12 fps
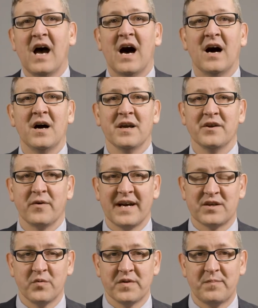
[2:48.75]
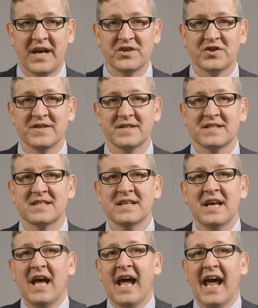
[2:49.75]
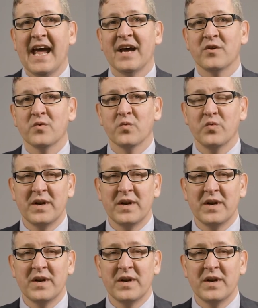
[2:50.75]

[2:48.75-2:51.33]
interacting with patients, and